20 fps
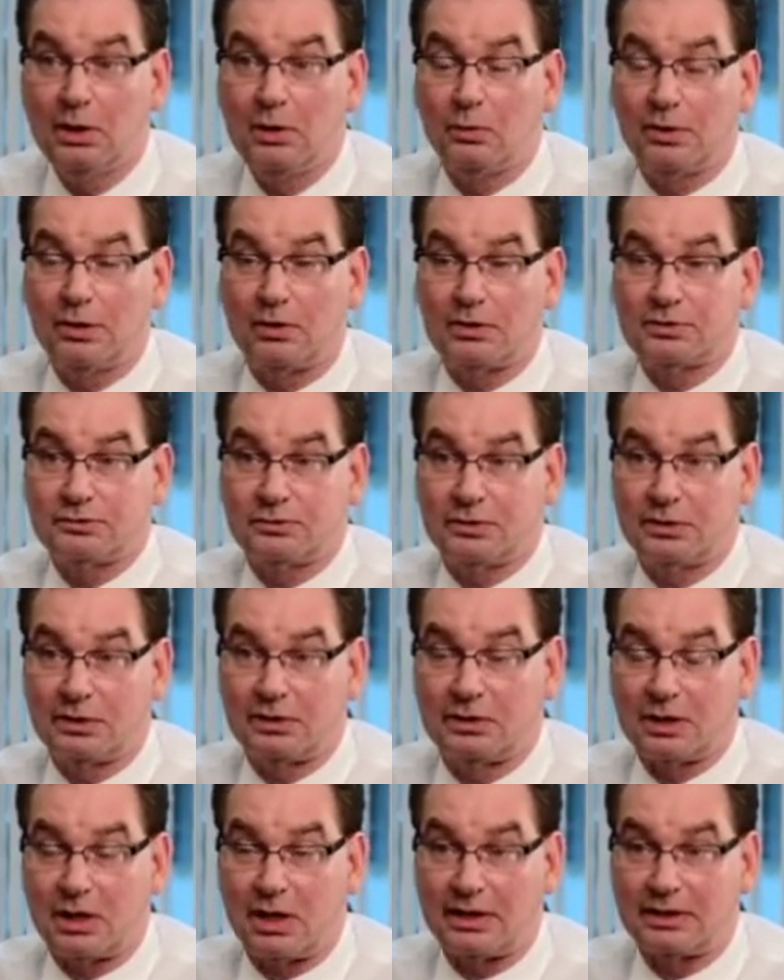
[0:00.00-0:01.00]
We also get
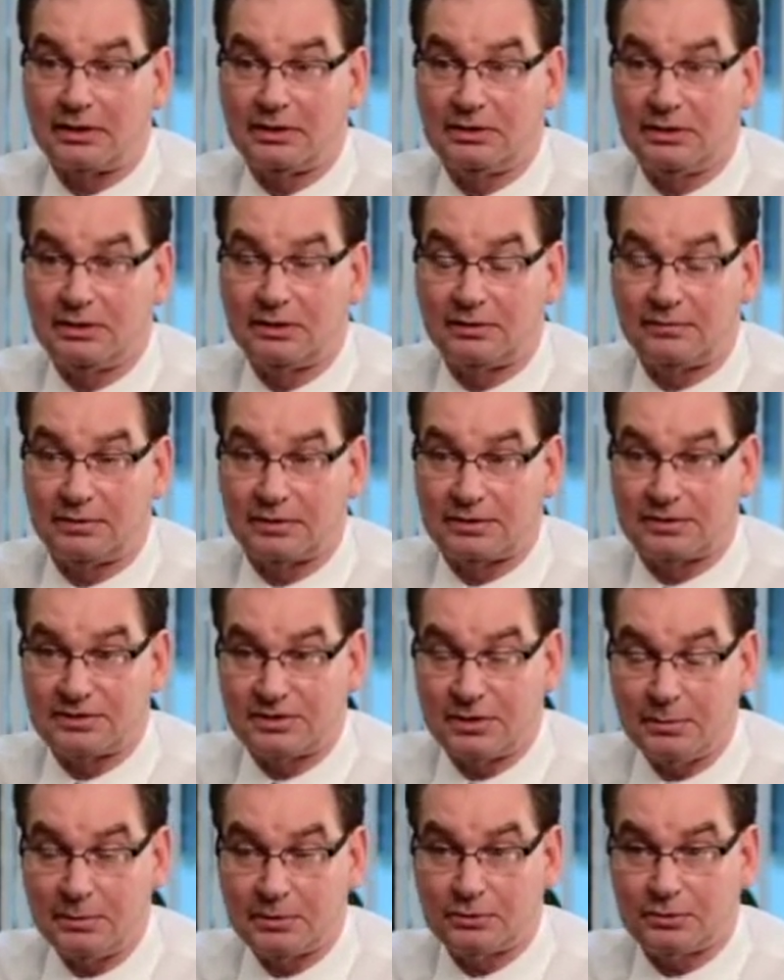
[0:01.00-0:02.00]
an idea of the
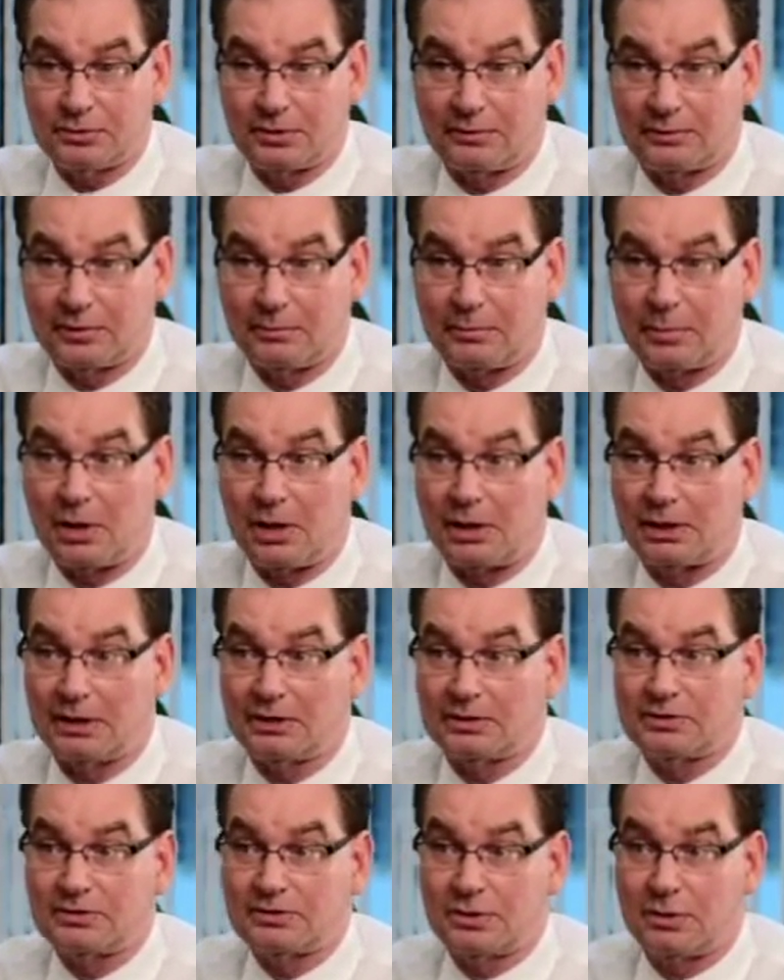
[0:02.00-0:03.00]
symmetry of the body,
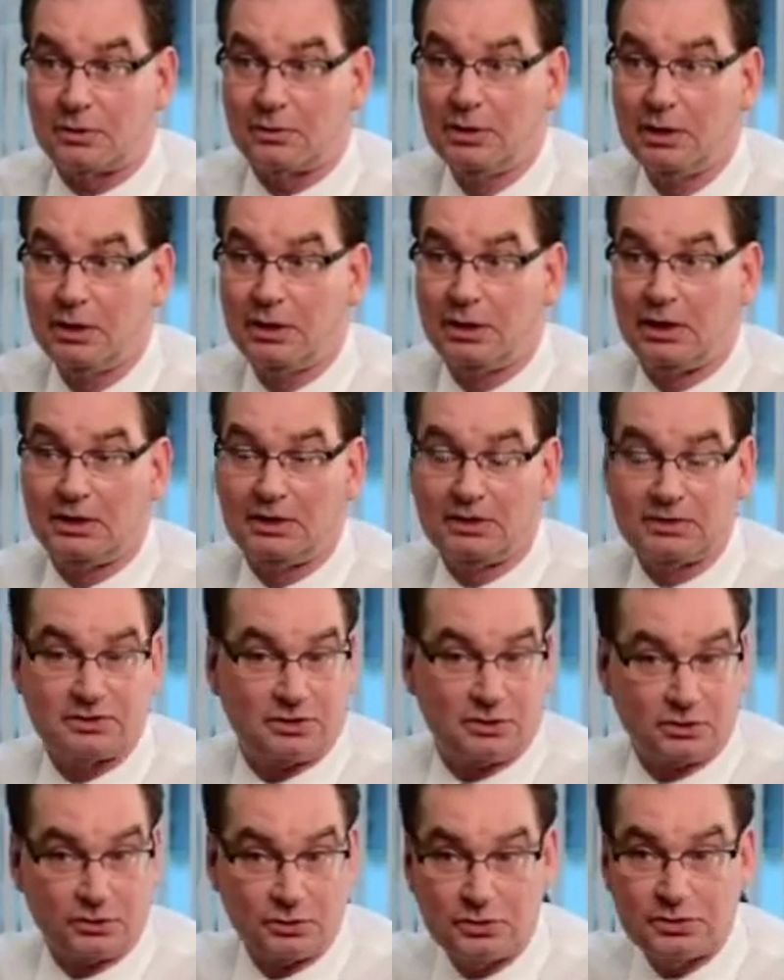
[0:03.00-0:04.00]
and so it is a
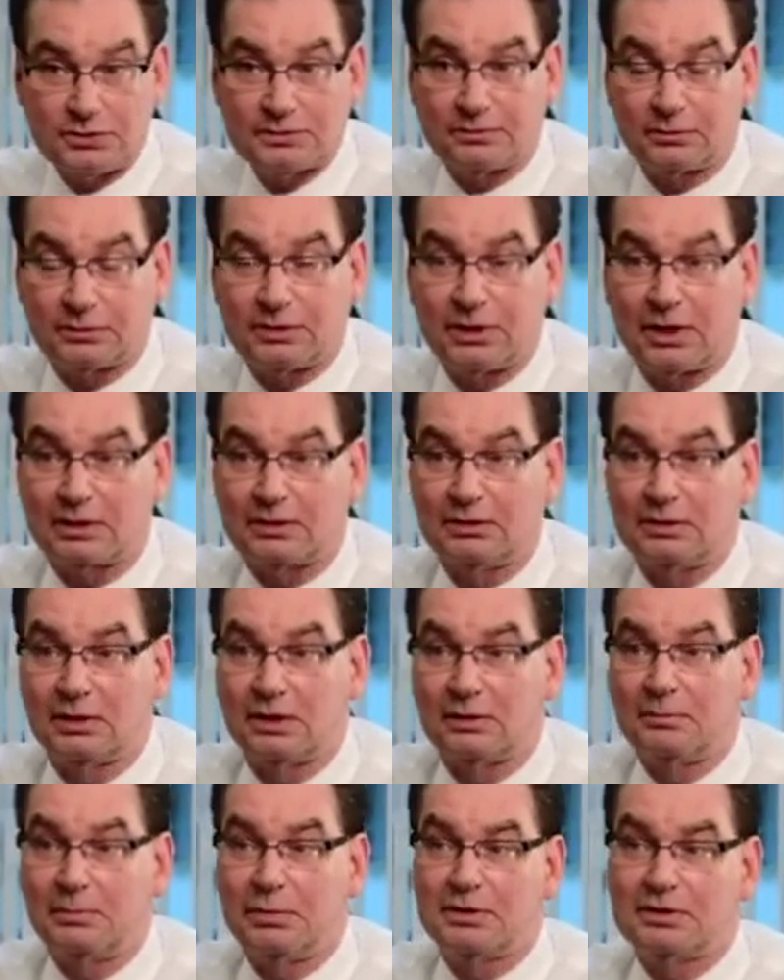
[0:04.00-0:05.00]
useful
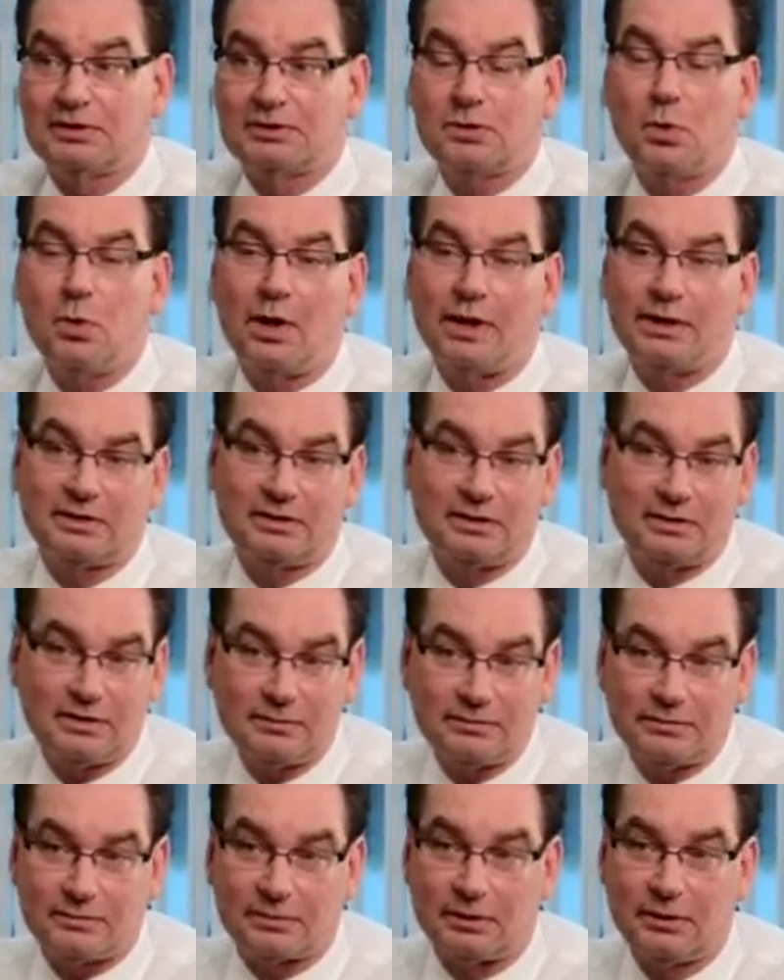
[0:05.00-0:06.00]
technique, but it's quite
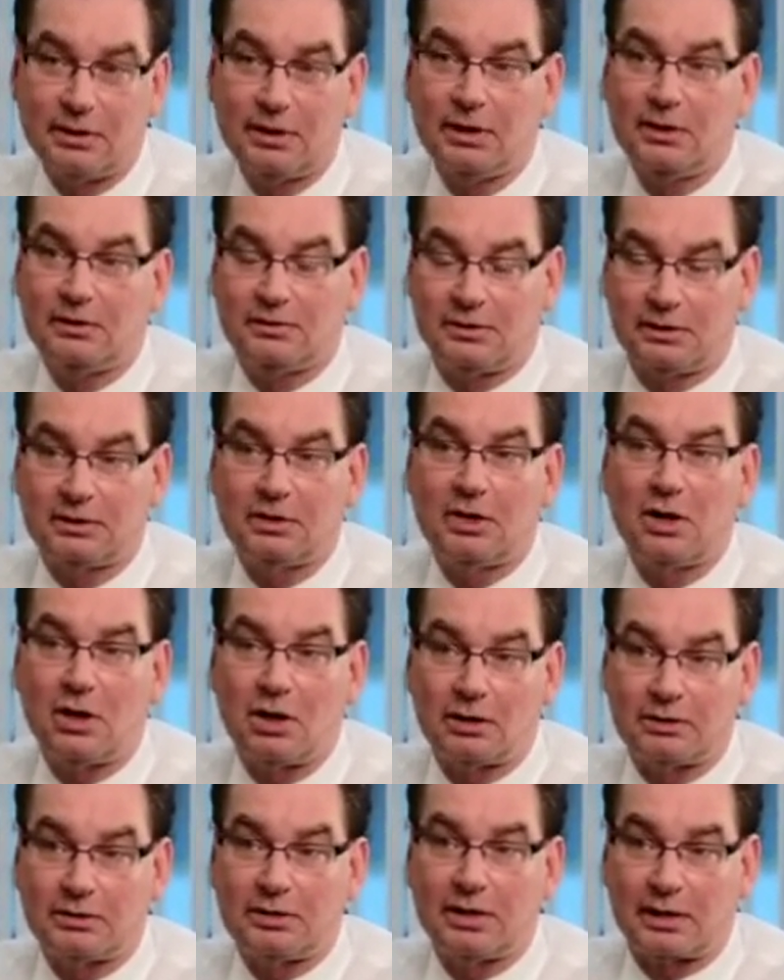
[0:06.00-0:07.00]
different than
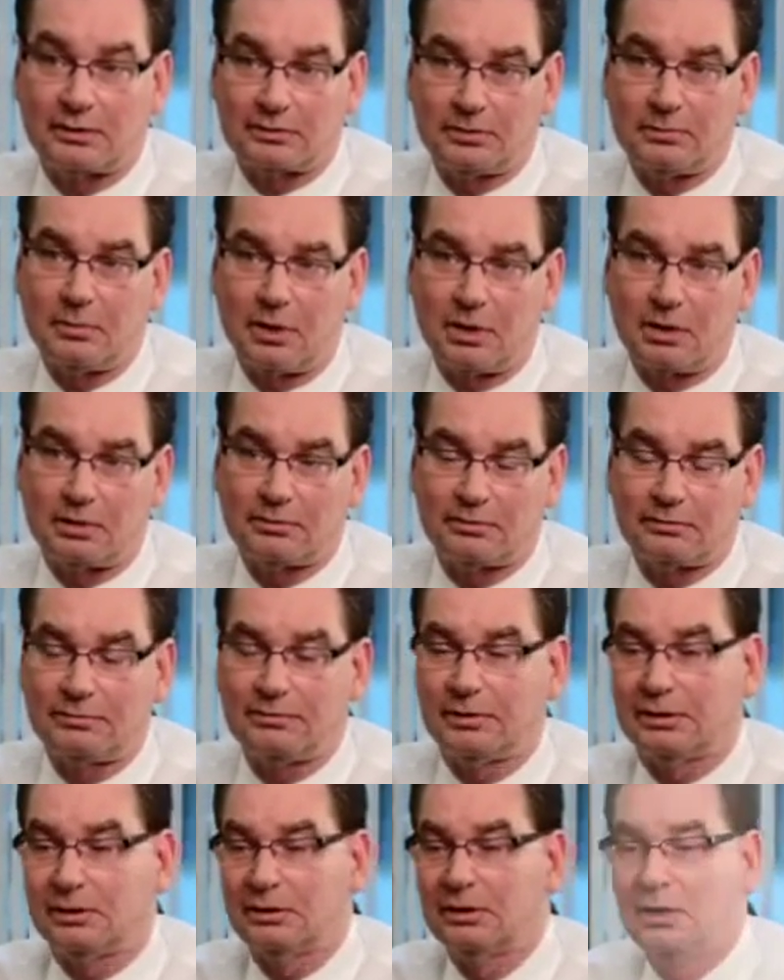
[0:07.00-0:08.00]
contact
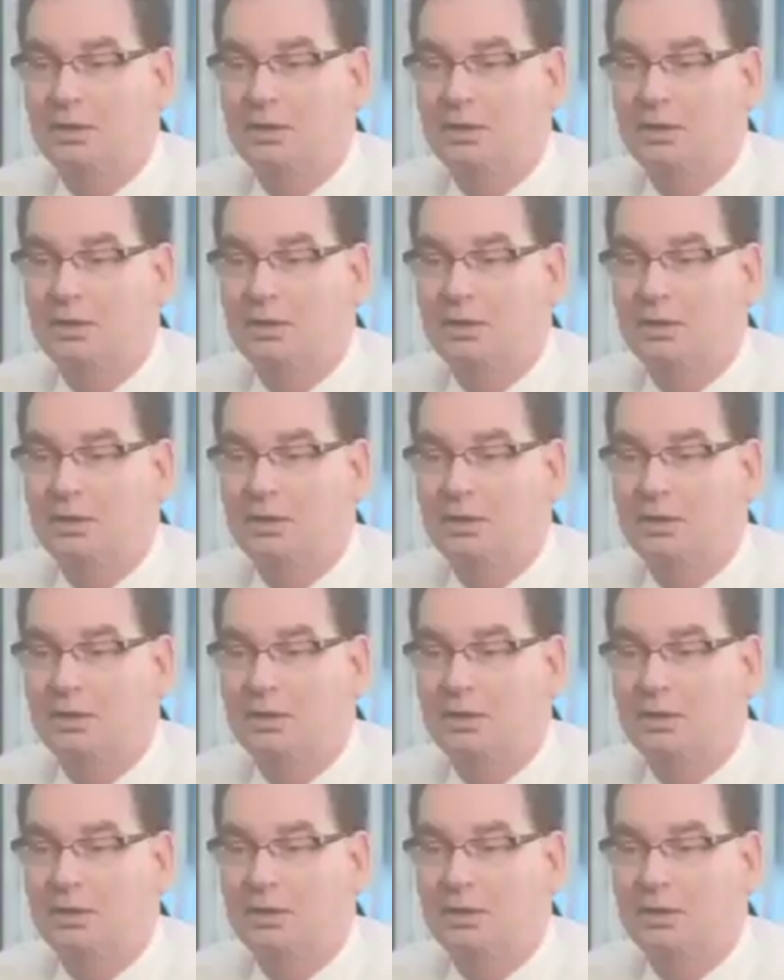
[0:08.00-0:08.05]
thermography.